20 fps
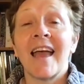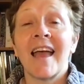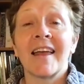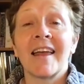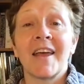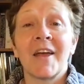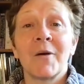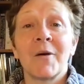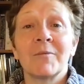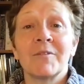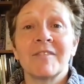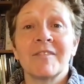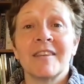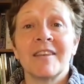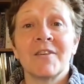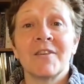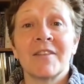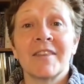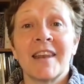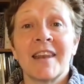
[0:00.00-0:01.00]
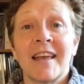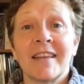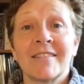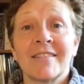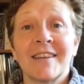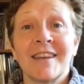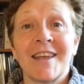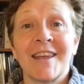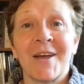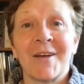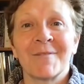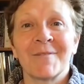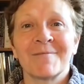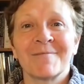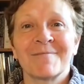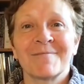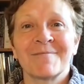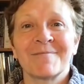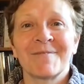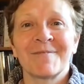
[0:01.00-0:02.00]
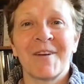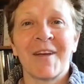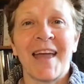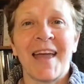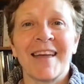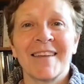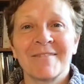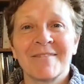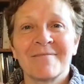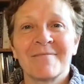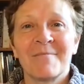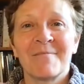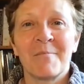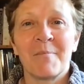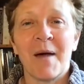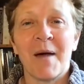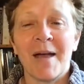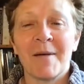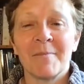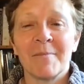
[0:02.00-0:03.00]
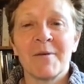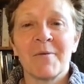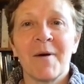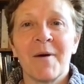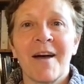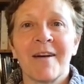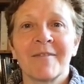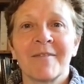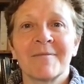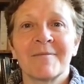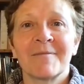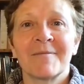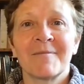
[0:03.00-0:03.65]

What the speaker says: and I hope to see you on the next video. Okay, bye, be well.